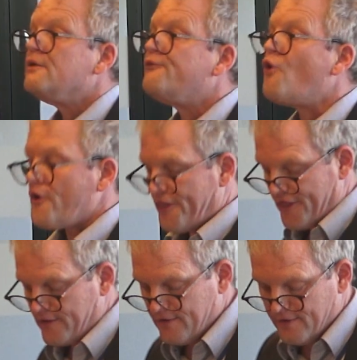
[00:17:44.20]

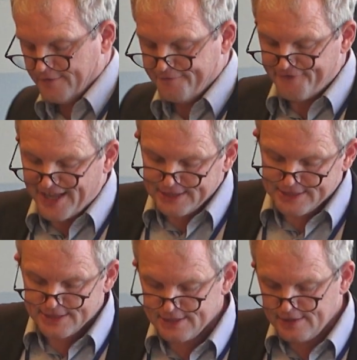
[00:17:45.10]
Fourth,
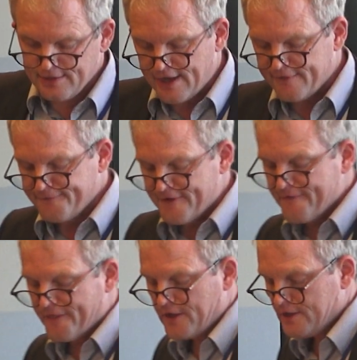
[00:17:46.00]
felt. And
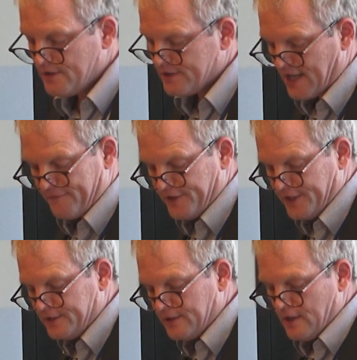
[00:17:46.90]
fifth, the
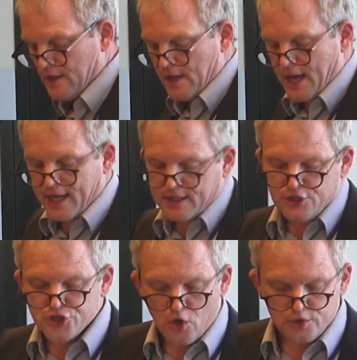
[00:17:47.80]
tefillin. And he
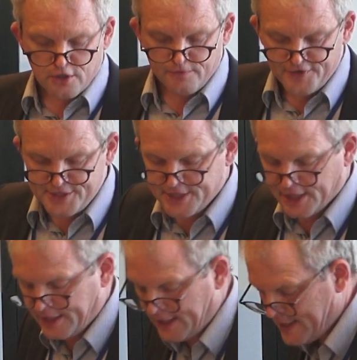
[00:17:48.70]
showed
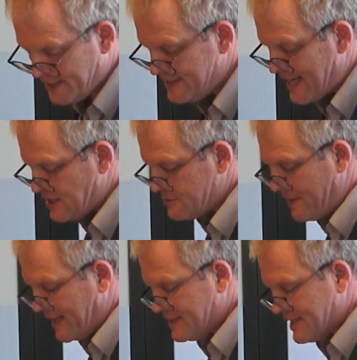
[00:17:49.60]
convincingly that these
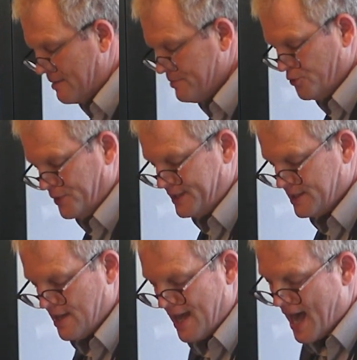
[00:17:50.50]
aspects can be
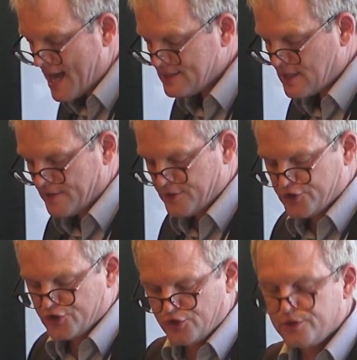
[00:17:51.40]
read and
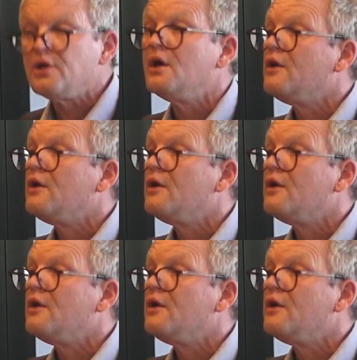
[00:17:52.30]
understood